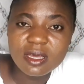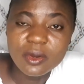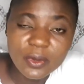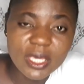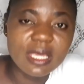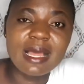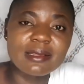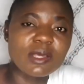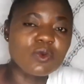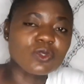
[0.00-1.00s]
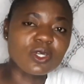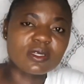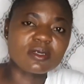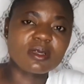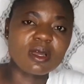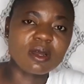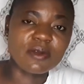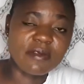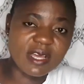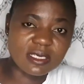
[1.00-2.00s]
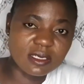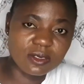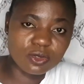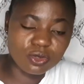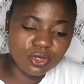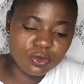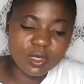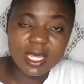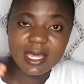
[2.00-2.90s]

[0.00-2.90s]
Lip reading: Okay, and they will just reverse it to you.